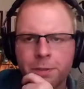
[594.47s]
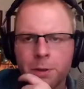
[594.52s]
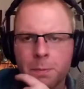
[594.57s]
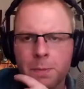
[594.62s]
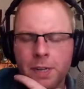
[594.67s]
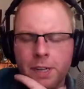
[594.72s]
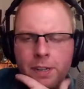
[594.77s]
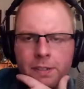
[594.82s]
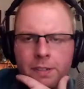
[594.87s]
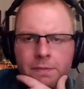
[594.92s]
was
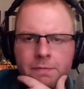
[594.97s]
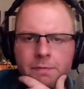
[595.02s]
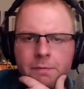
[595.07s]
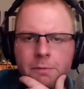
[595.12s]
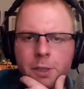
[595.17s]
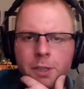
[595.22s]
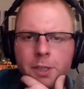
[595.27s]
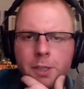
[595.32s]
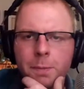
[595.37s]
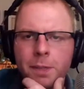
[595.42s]
different
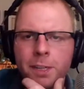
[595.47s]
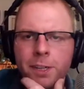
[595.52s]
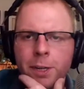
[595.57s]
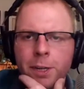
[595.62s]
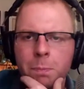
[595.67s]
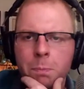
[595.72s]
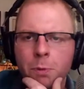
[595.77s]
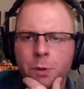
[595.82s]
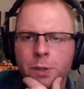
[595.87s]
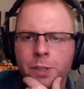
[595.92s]
about it?
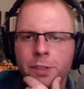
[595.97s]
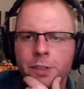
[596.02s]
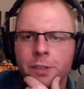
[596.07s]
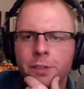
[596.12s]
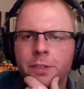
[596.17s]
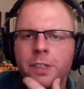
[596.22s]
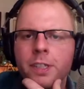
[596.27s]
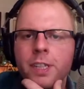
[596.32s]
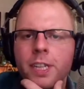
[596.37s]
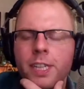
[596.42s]
What's something you
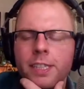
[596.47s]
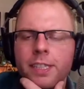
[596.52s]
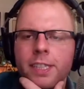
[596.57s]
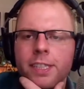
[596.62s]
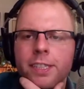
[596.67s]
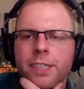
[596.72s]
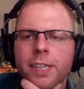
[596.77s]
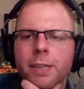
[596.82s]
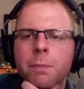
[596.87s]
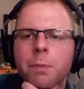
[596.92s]
can point
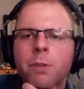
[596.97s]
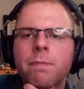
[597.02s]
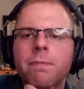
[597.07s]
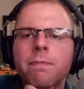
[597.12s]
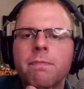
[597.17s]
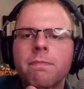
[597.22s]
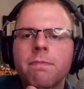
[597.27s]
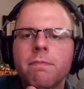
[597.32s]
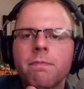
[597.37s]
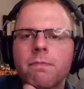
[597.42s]
to as
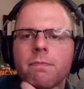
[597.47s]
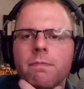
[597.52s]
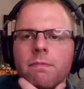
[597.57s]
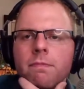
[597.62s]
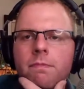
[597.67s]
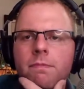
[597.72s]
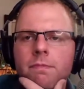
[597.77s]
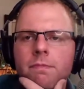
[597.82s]
an example? It's a